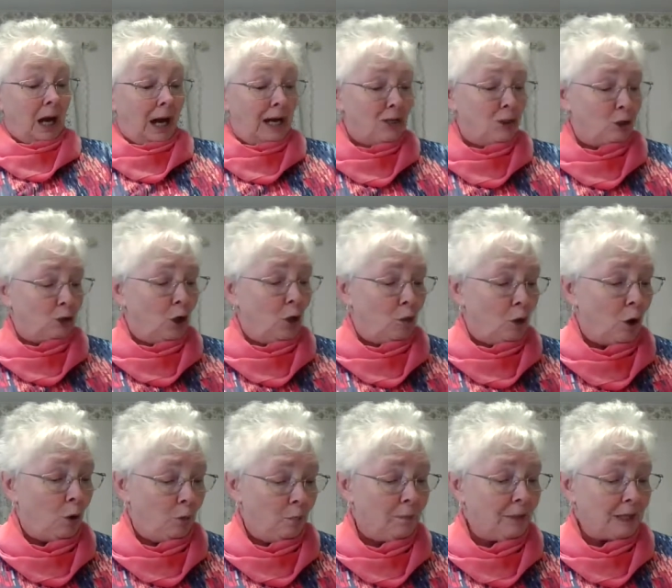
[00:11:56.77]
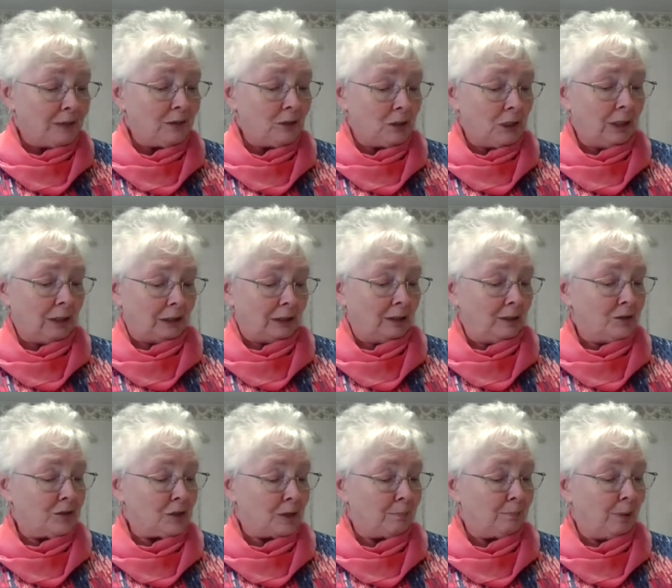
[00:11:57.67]
"I shall go home by the
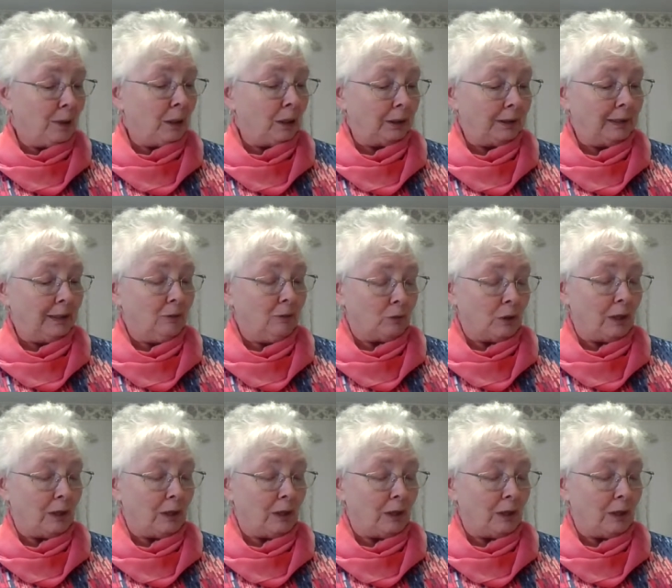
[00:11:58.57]
tunnel," said Polly,